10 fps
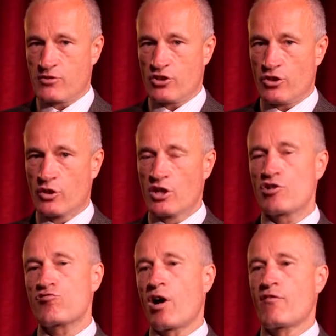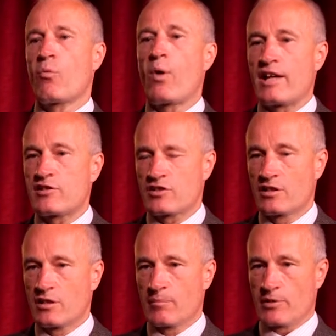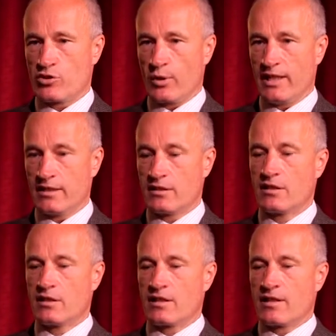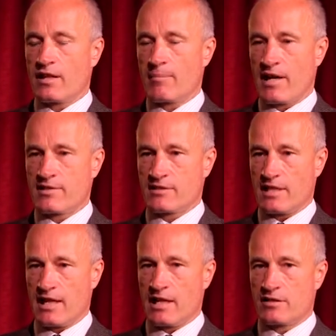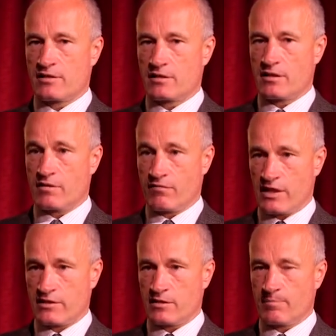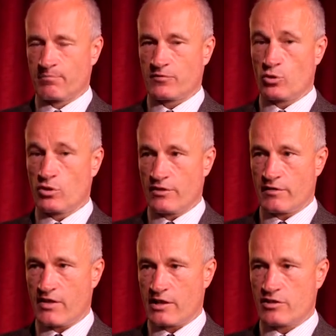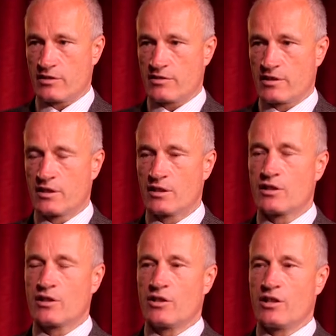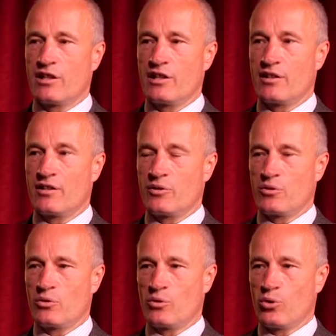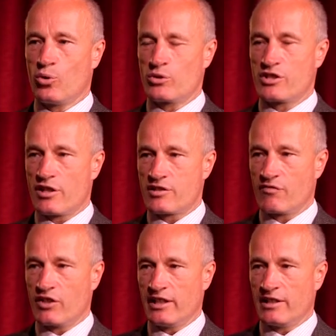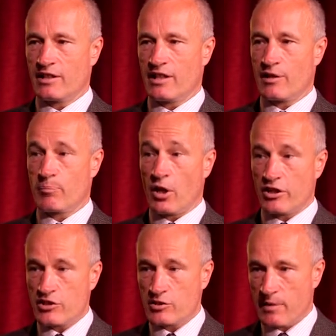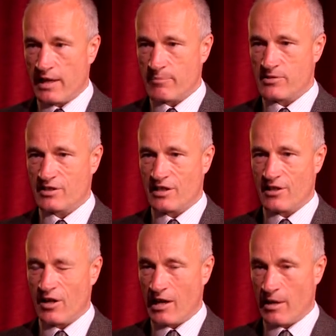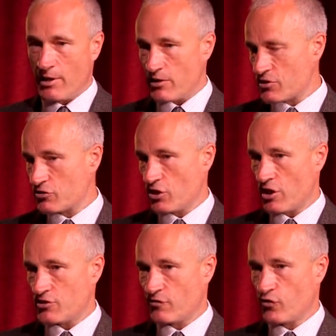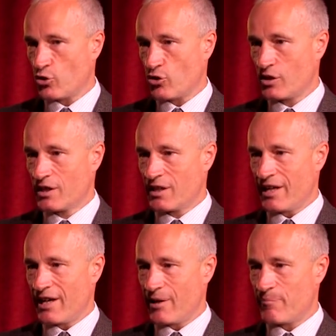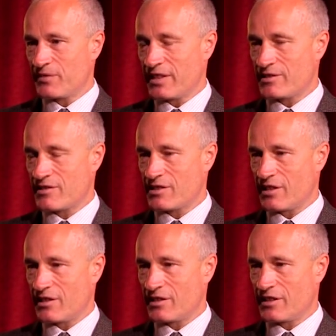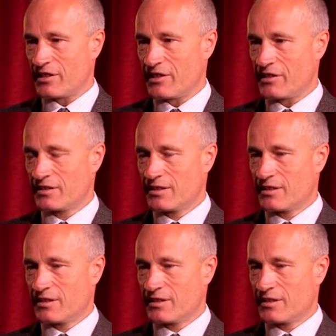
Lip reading: to drive a wedge between Hamas and Fatah or other factions, or alternatively punish perhaps Hamas and Gaza for its or